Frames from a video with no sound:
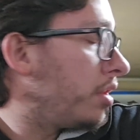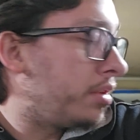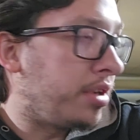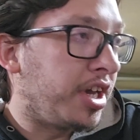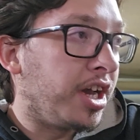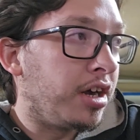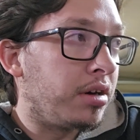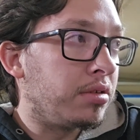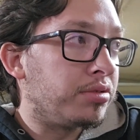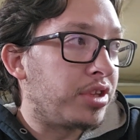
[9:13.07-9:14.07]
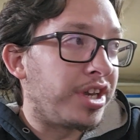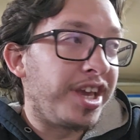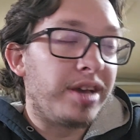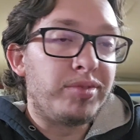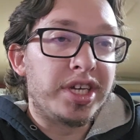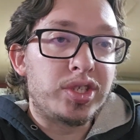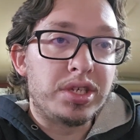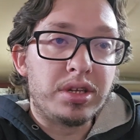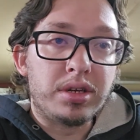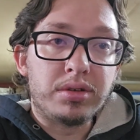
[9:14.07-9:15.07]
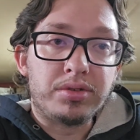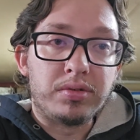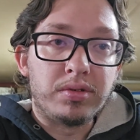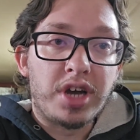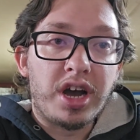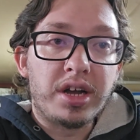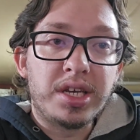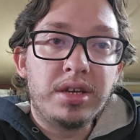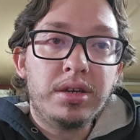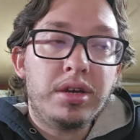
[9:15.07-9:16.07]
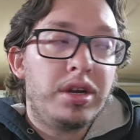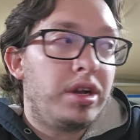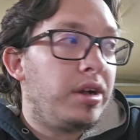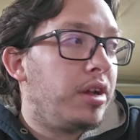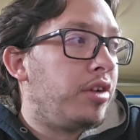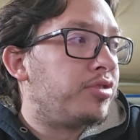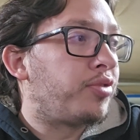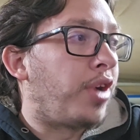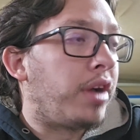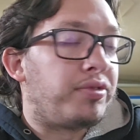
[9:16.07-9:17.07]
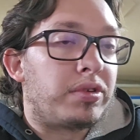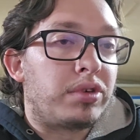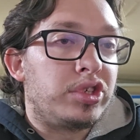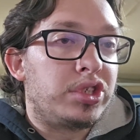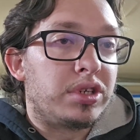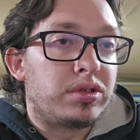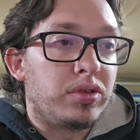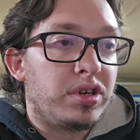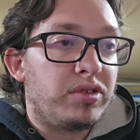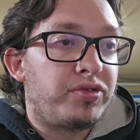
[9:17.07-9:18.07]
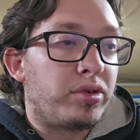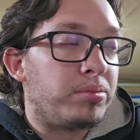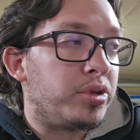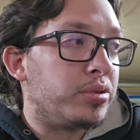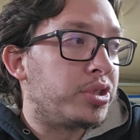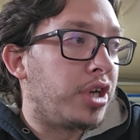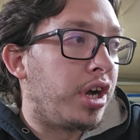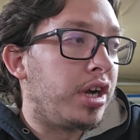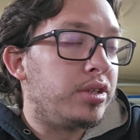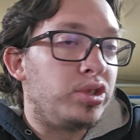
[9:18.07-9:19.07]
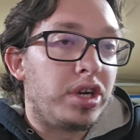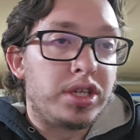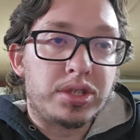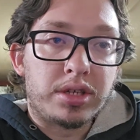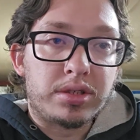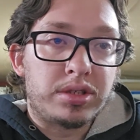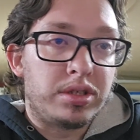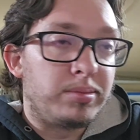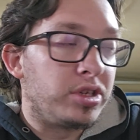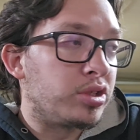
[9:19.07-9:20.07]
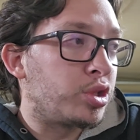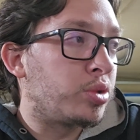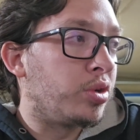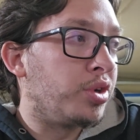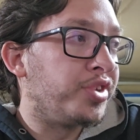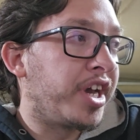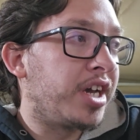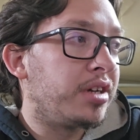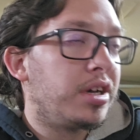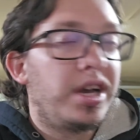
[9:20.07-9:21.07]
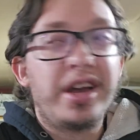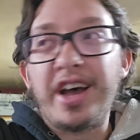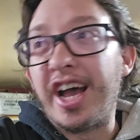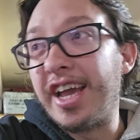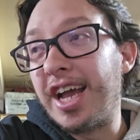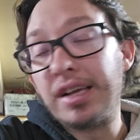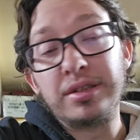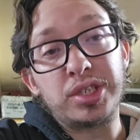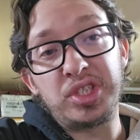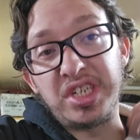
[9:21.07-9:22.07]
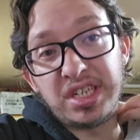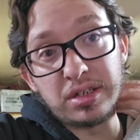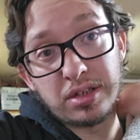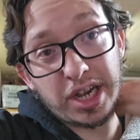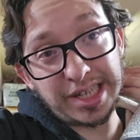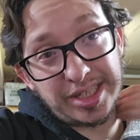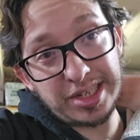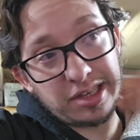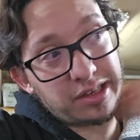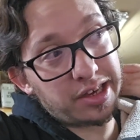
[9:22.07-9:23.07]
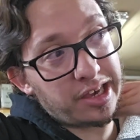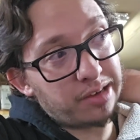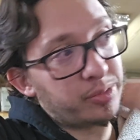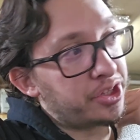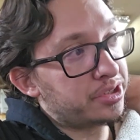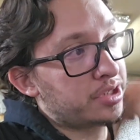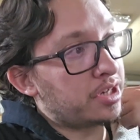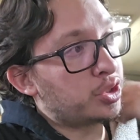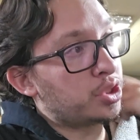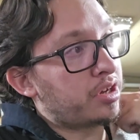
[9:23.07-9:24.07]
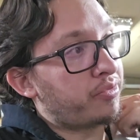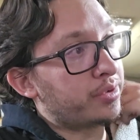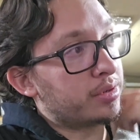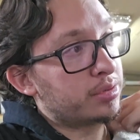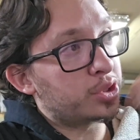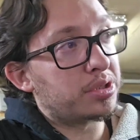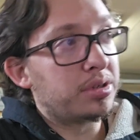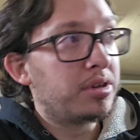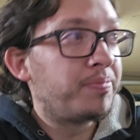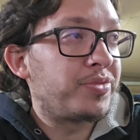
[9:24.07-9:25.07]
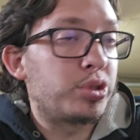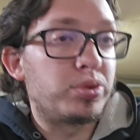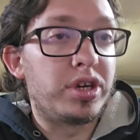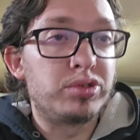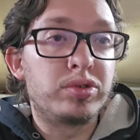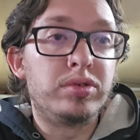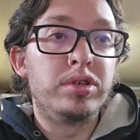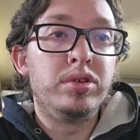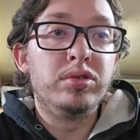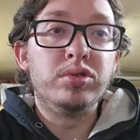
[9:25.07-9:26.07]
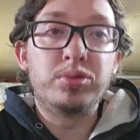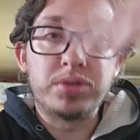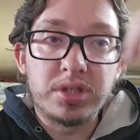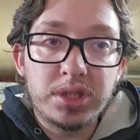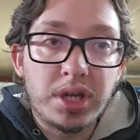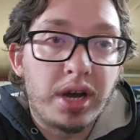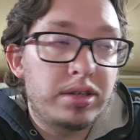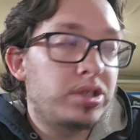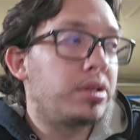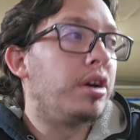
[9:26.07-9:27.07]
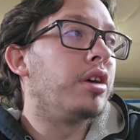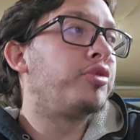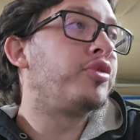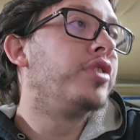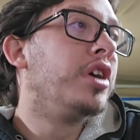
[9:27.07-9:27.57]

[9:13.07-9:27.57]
Now, the cam that's in it, the Renati, it's 536 lift on both sides. You guys got to see me install that. I had a Steeda 19 cam in this engine at first. That's what I was going to use with the stock stuff.